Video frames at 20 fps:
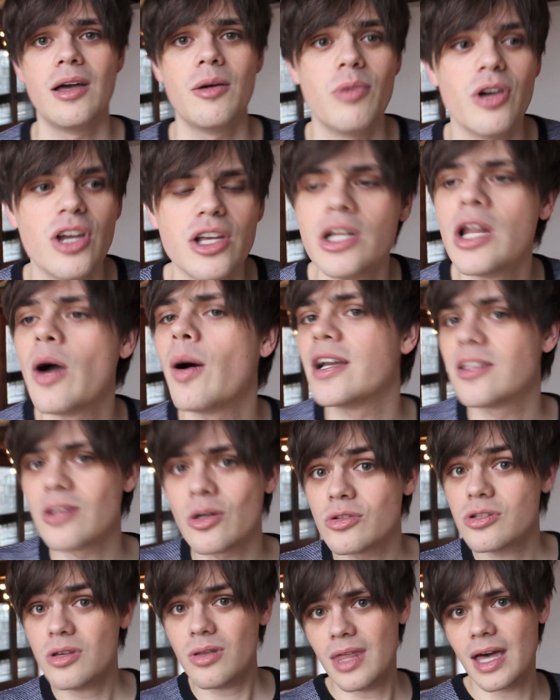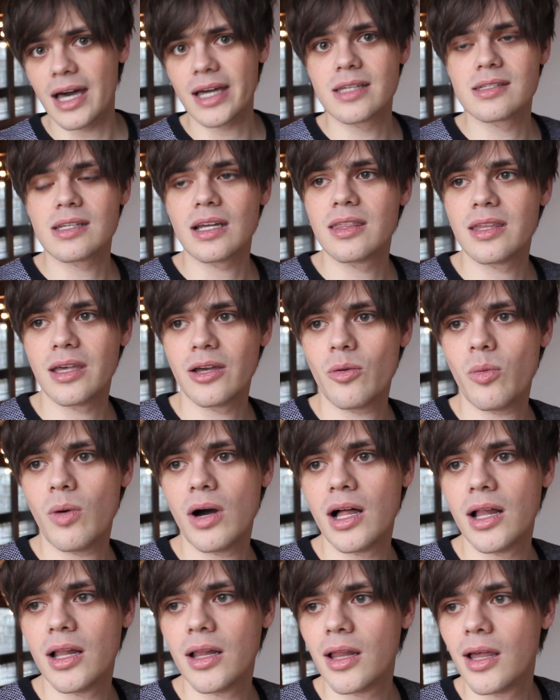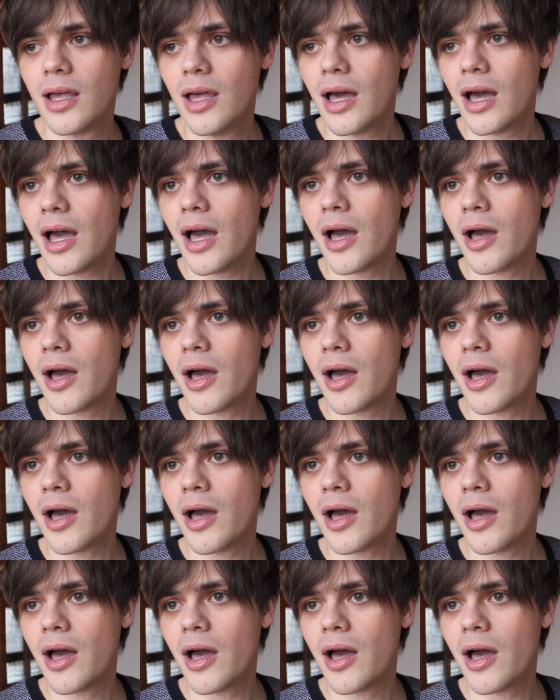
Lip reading: But you know, I don't do that because I think, well,